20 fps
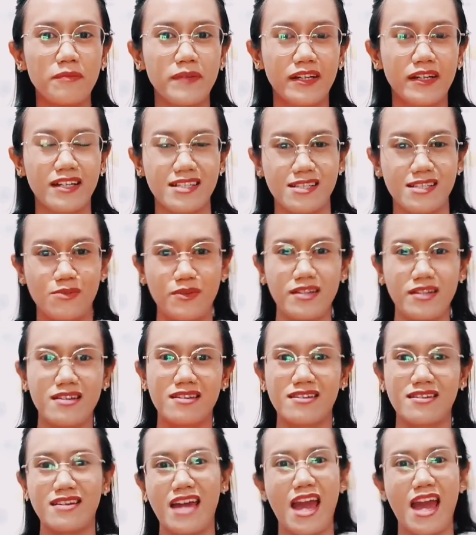because
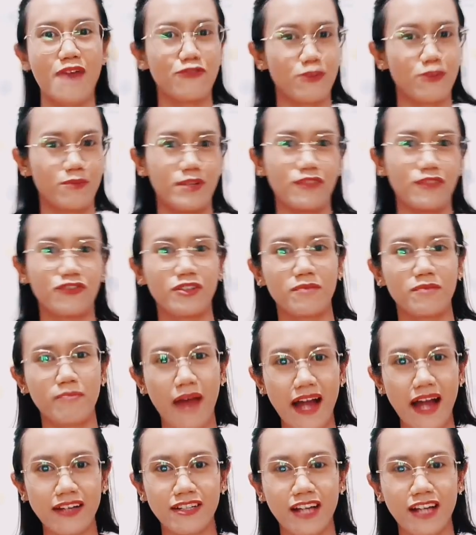we came from different
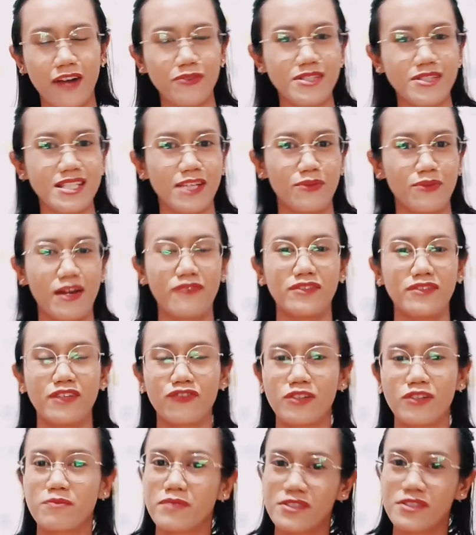backgrounds and we have
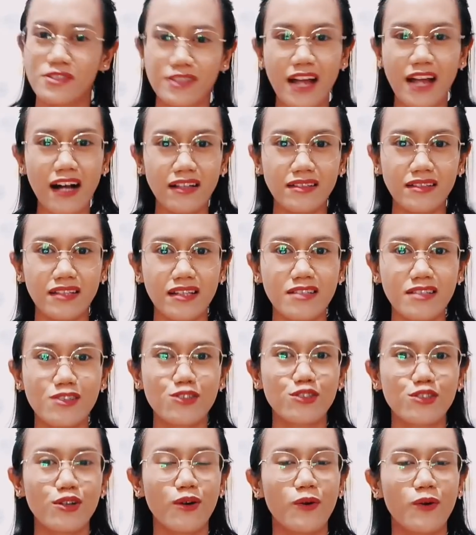different
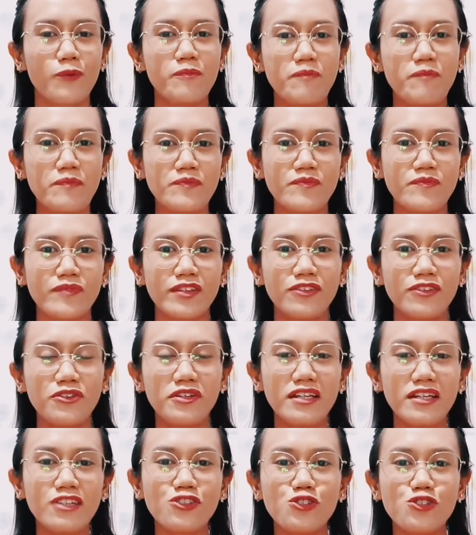personalities. So you
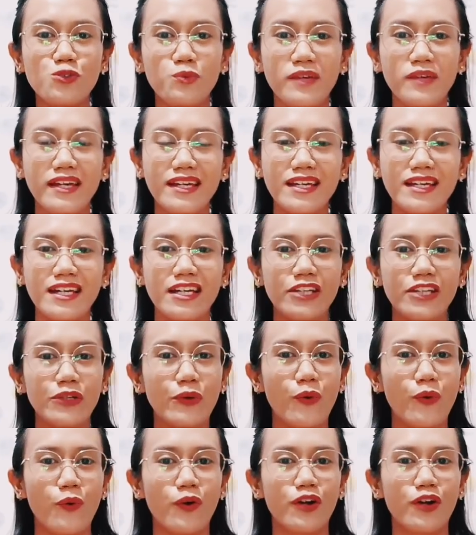can tweak it
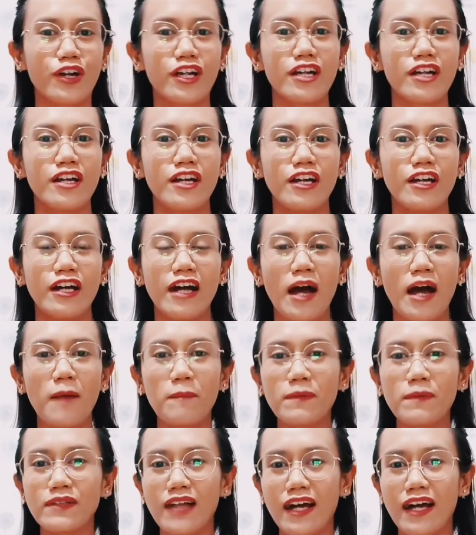or
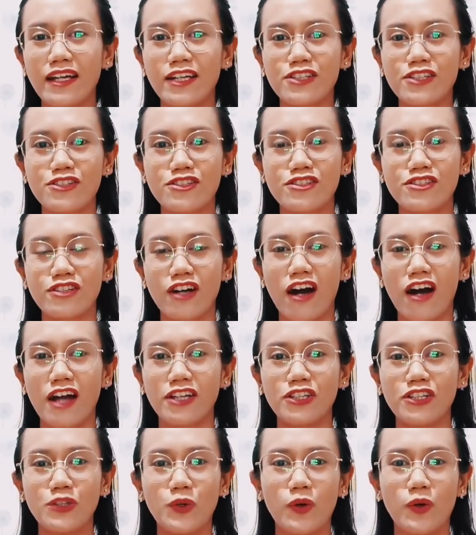apply it
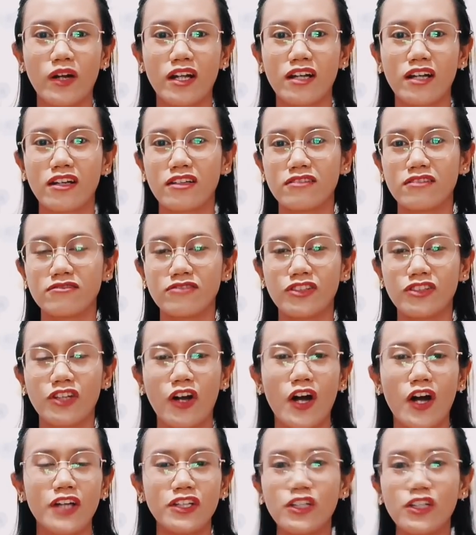on your
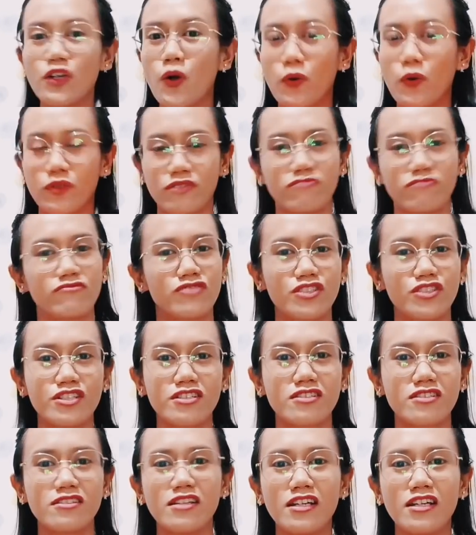own.
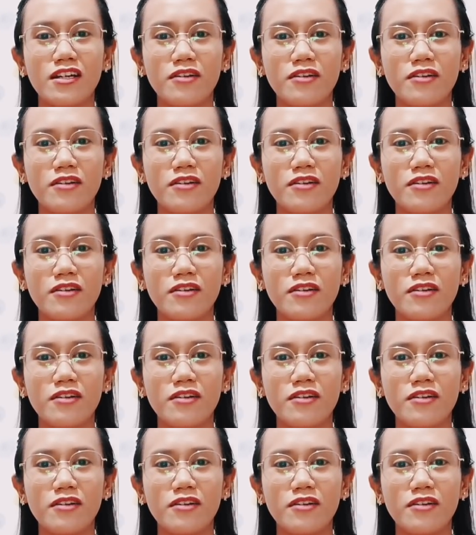Just